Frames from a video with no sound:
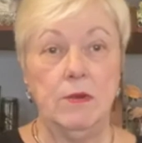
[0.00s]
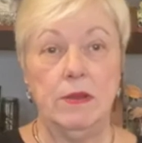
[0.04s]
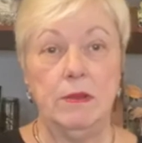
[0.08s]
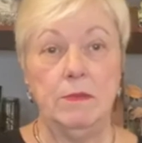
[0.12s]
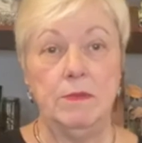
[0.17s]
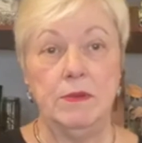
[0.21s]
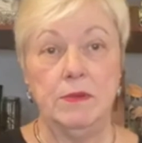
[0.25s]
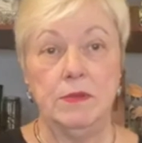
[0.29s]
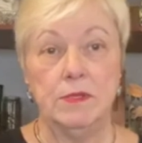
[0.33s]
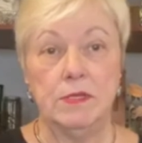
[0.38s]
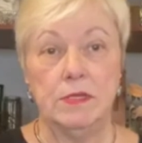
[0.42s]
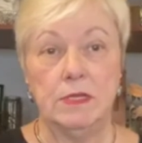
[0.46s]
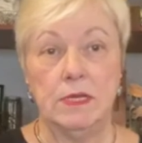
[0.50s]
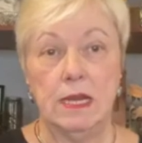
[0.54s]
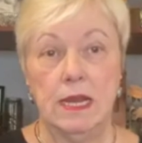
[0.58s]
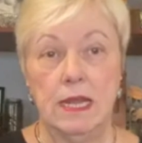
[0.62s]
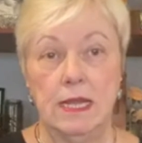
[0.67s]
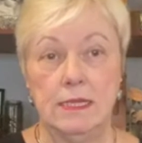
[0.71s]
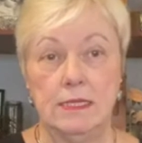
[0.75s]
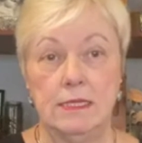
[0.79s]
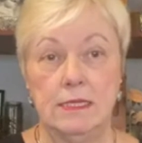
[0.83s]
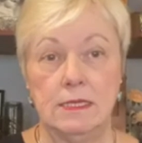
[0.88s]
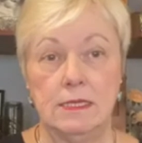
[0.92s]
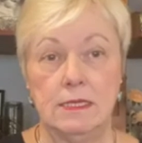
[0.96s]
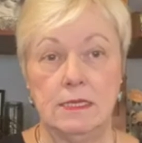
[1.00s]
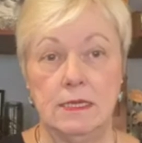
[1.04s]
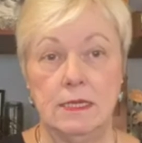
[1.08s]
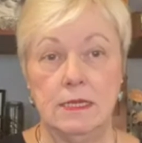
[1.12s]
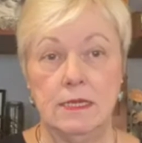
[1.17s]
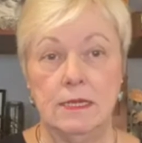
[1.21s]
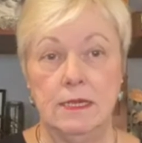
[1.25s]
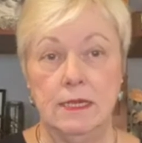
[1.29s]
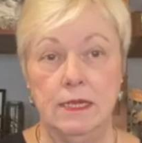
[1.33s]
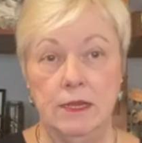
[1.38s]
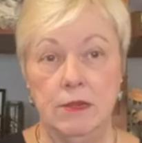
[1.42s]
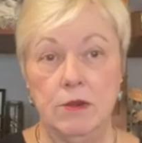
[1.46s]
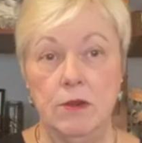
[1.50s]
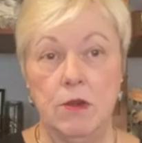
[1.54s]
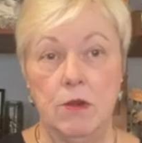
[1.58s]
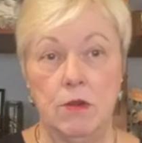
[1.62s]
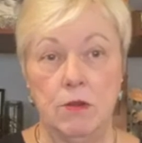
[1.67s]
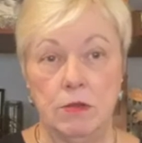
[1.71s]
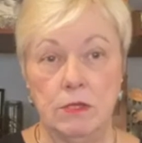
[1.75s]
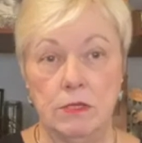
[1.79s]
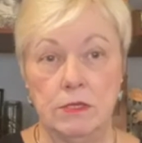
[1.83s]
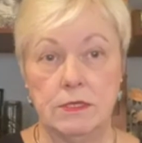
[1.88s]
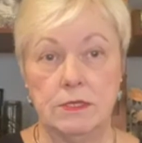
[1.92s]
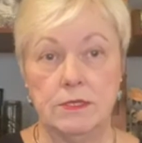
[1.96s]
in-person classes in
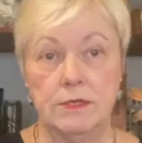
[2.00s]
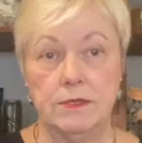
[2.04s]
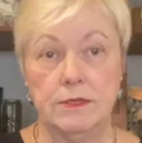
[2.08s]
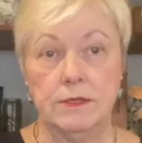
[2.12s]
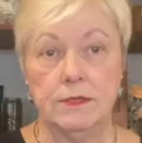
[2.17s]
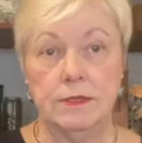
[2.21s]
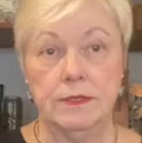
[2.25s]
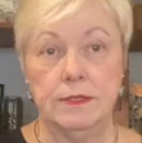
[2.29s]
August.